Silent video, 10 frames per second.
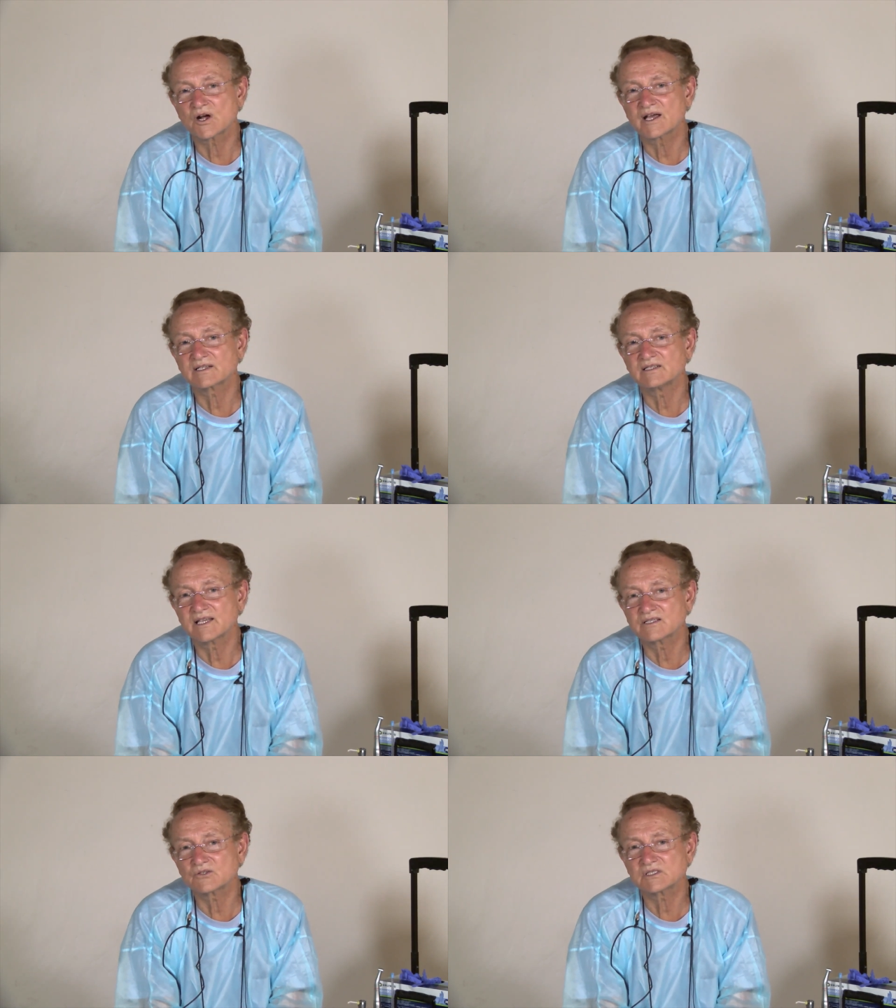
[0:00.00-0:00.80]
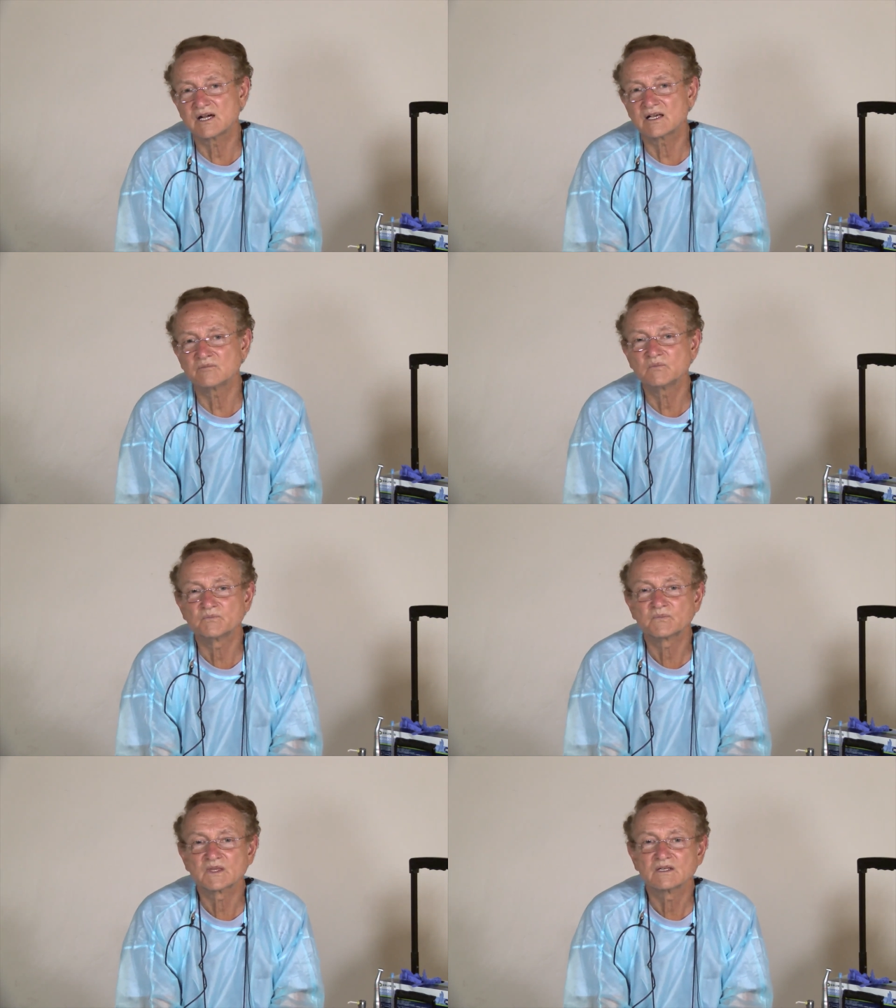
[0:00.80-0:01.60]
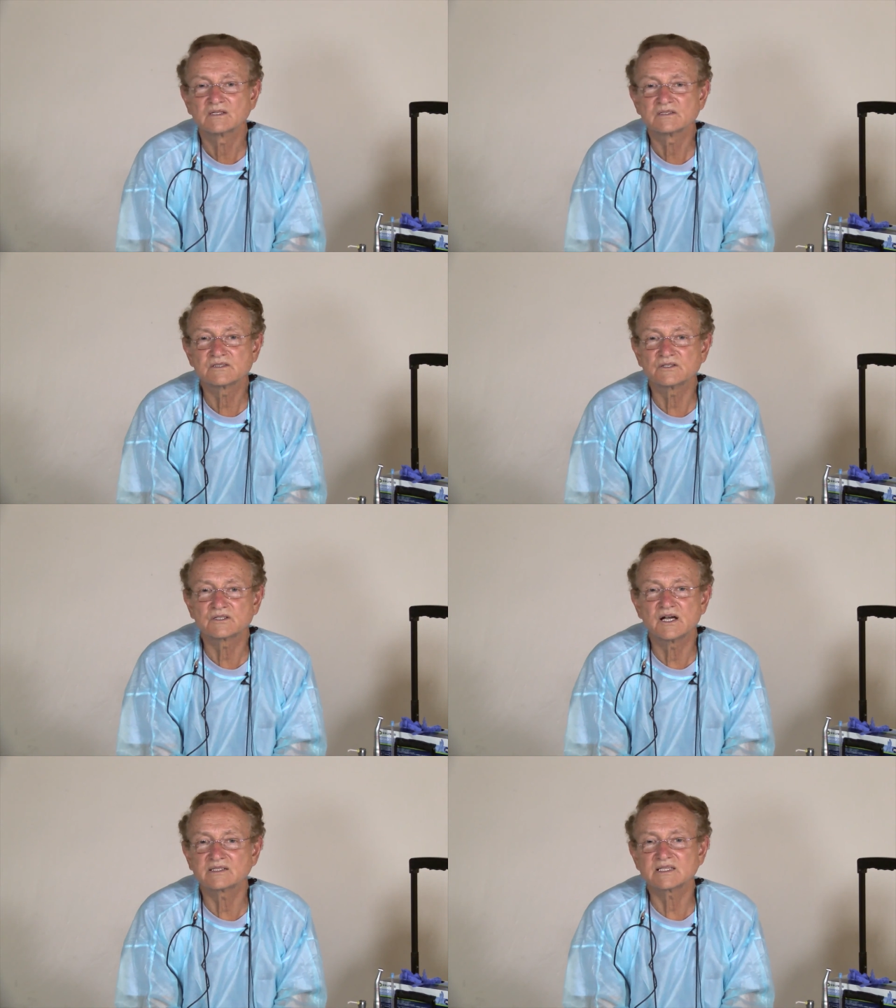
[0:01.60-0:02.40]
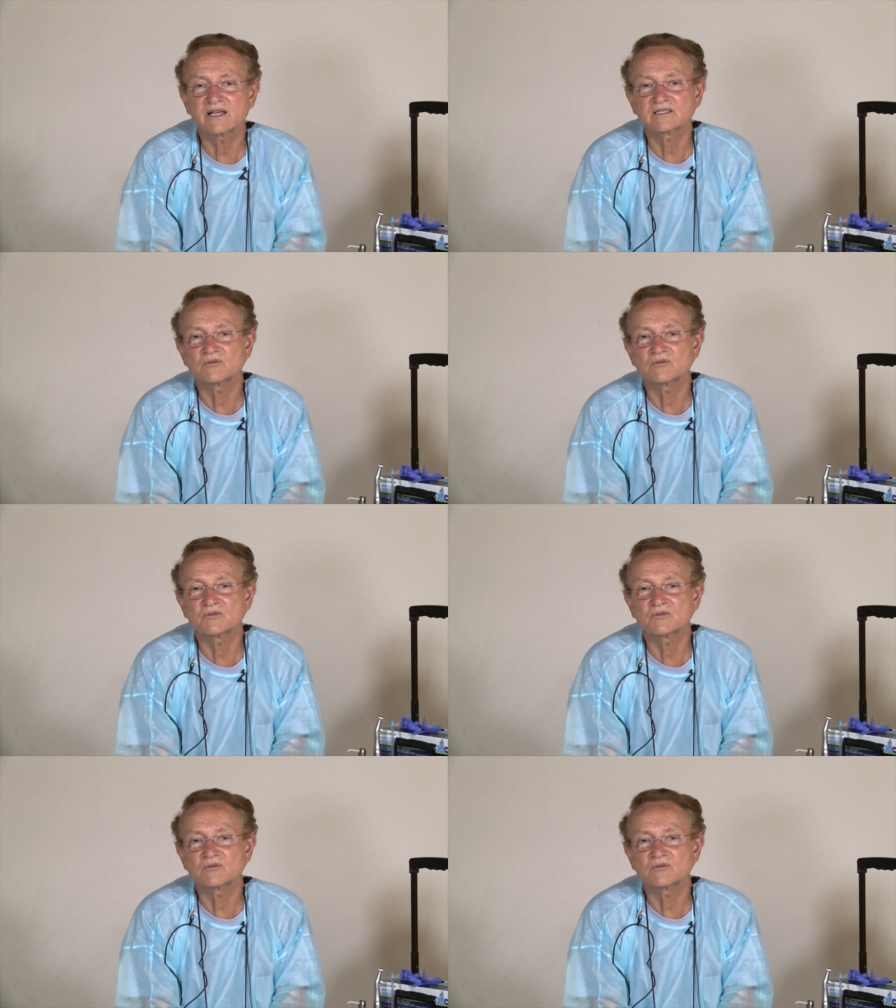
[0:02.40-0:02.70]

at a later time to contact